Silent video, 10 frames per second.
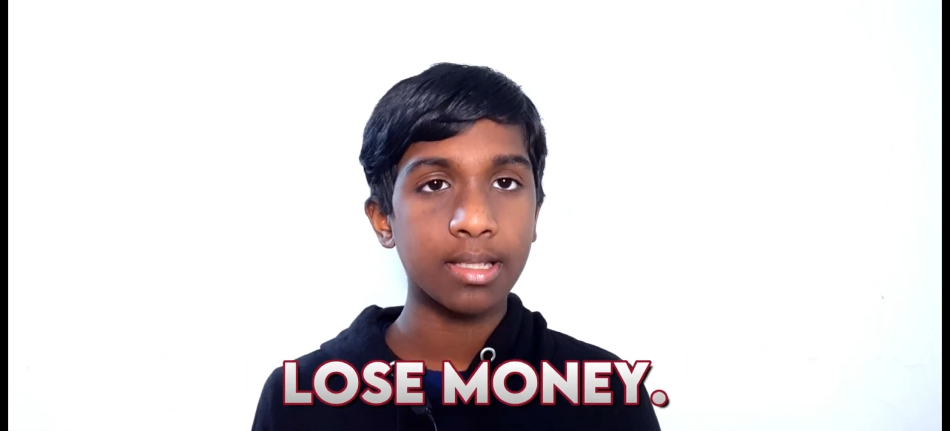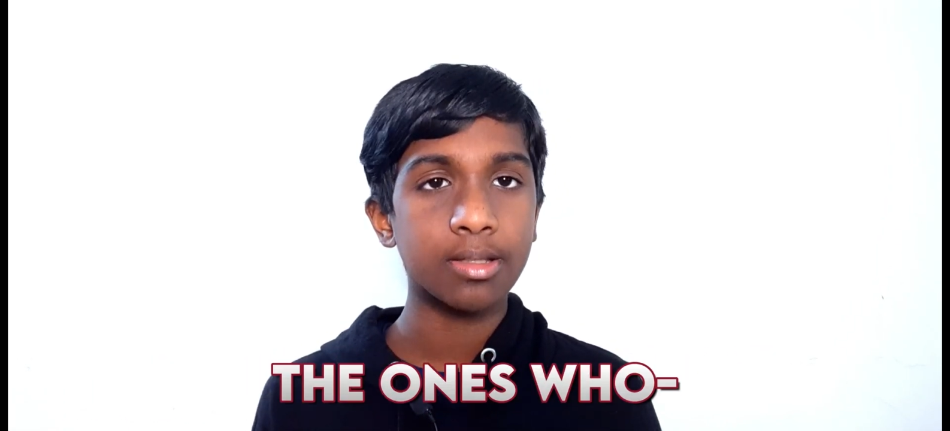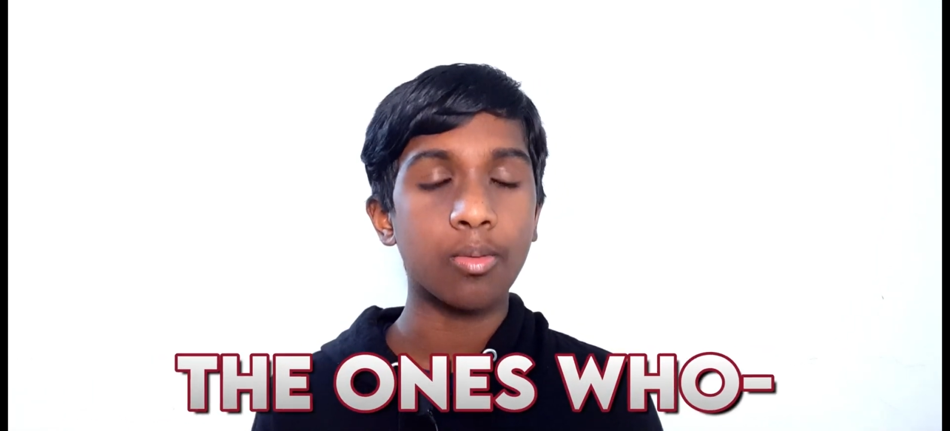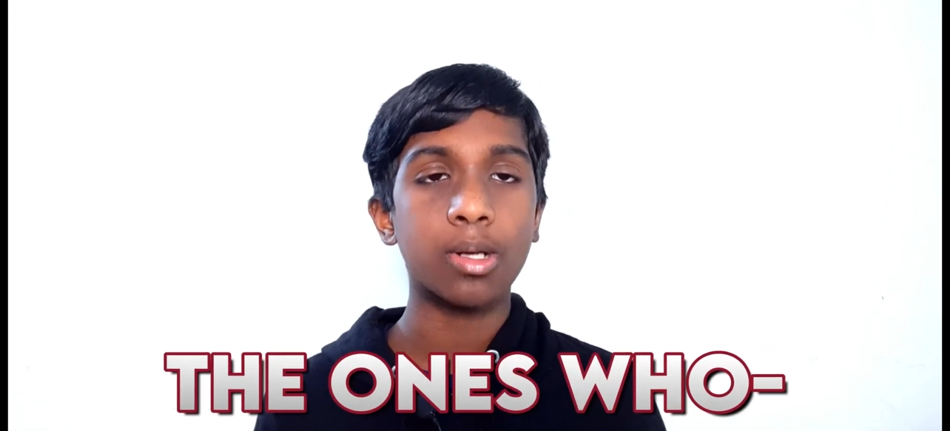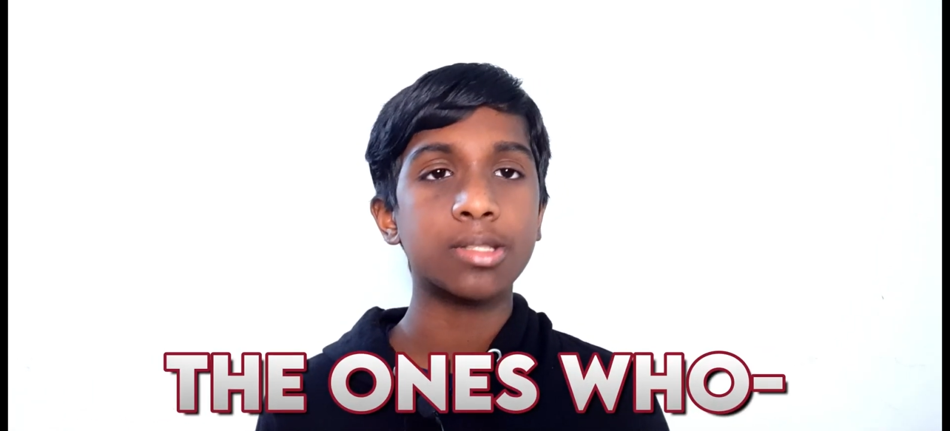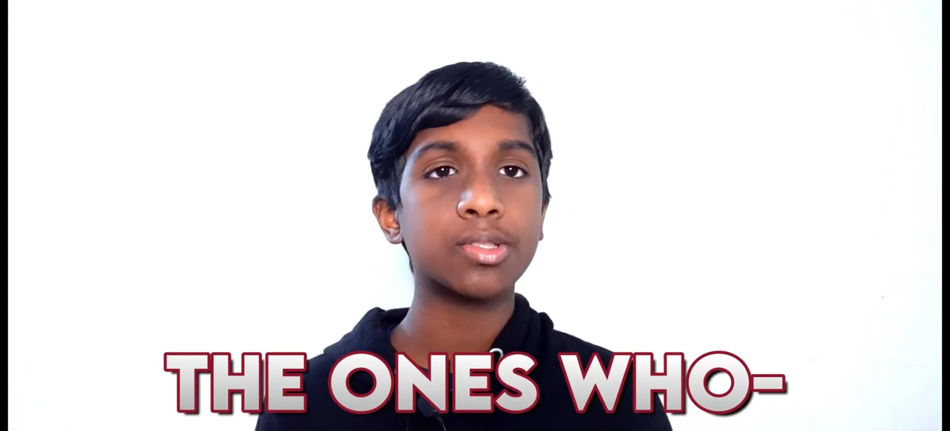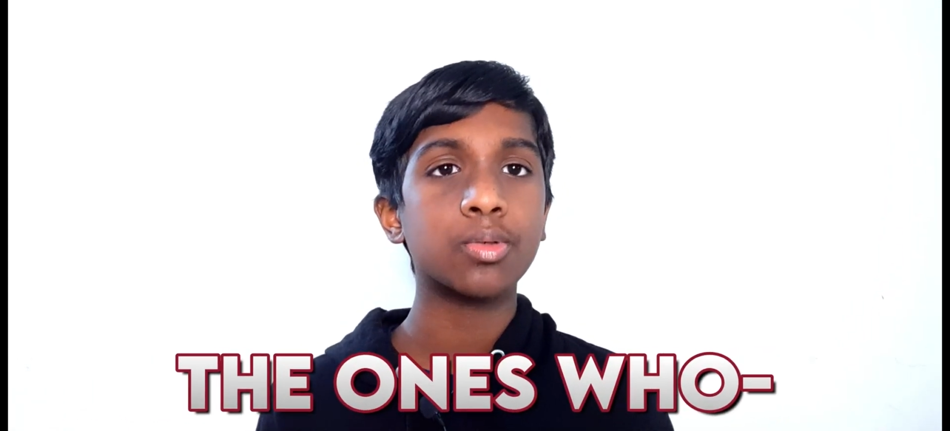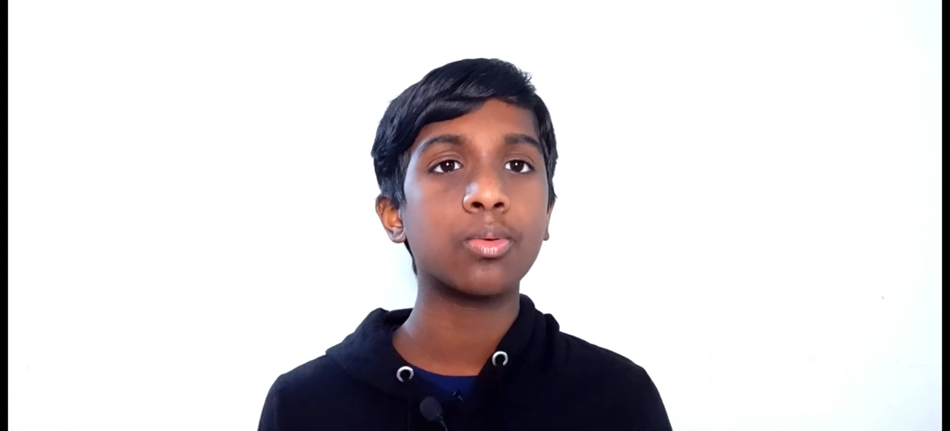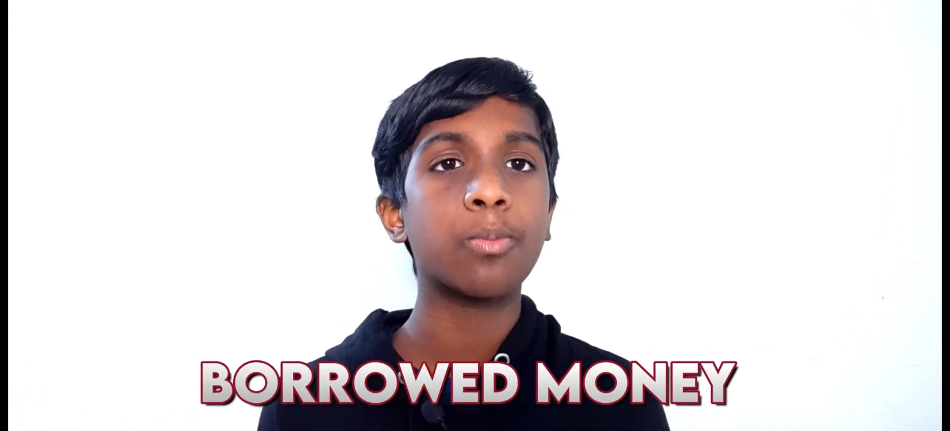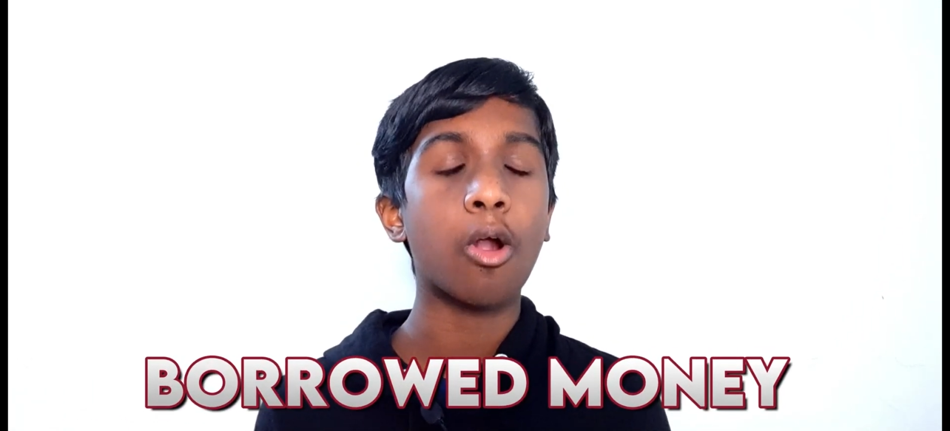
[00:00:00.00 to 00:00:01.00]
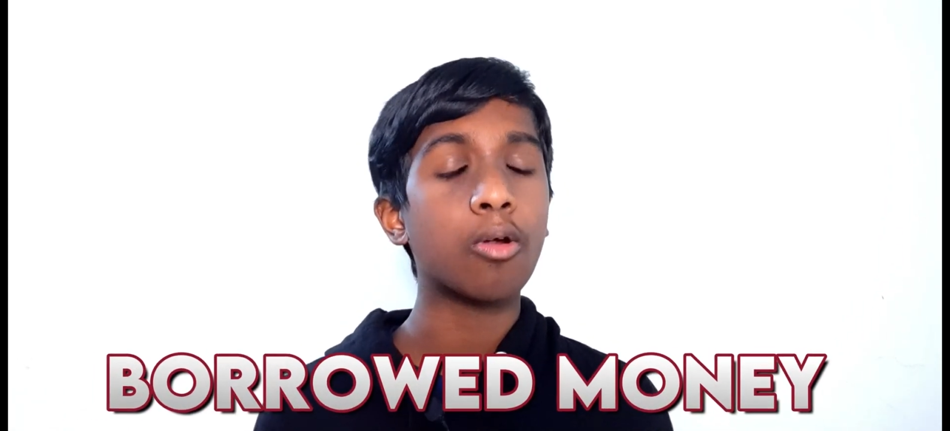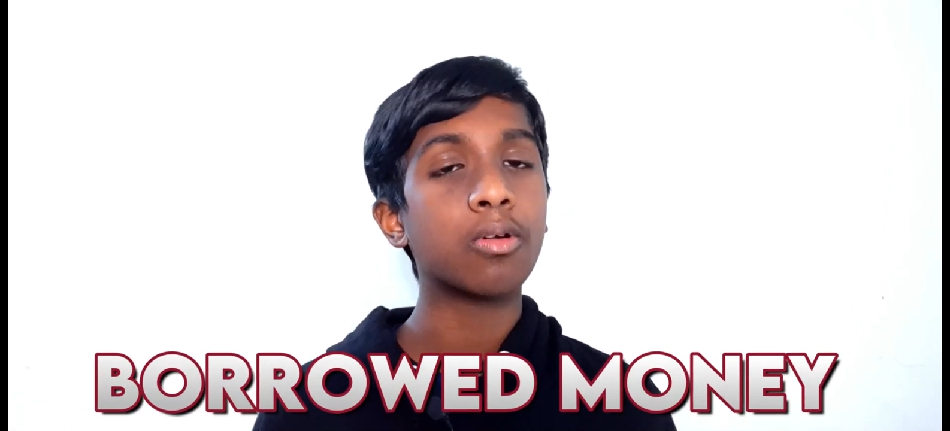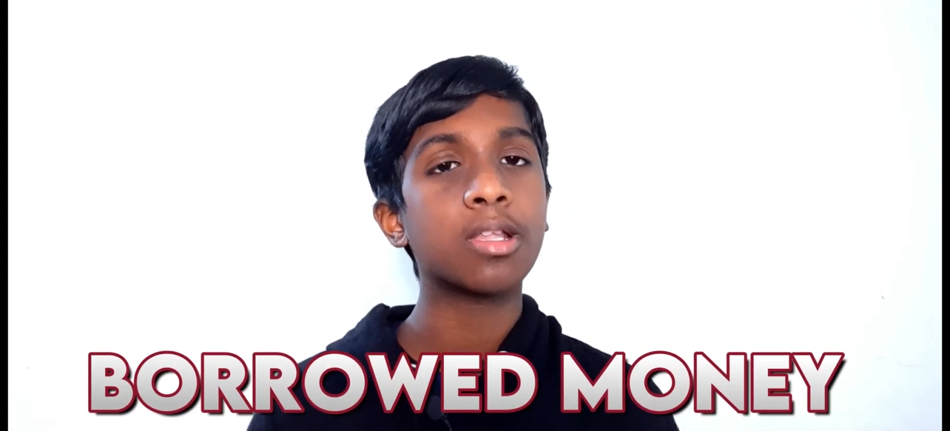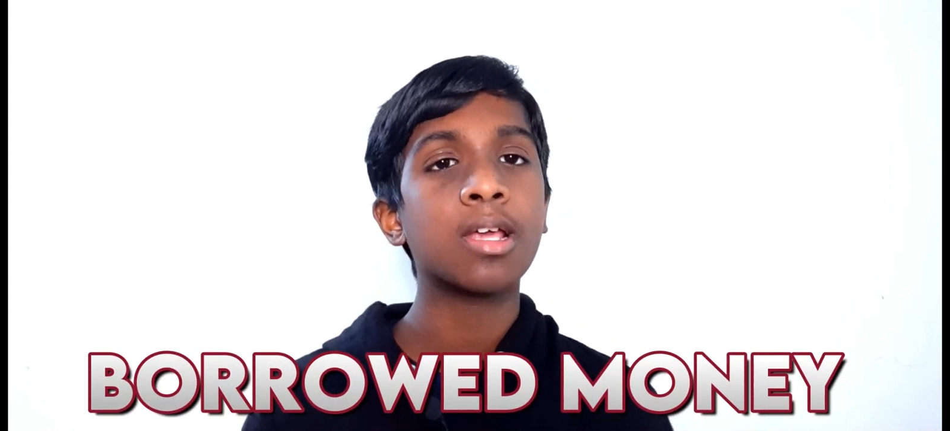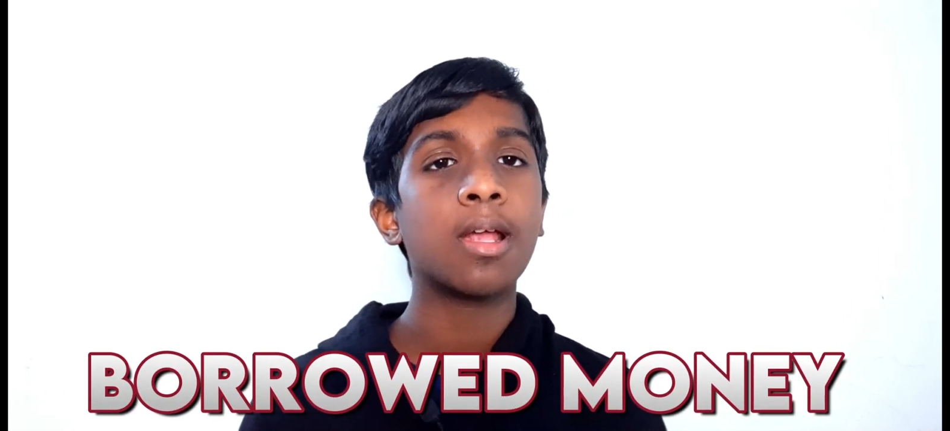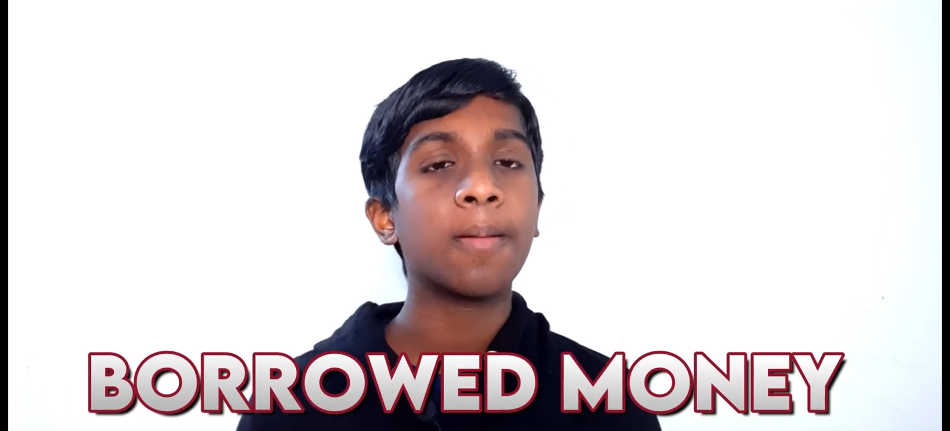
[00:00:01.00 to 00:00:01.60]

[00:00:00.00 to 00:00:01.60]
the ones who borrowed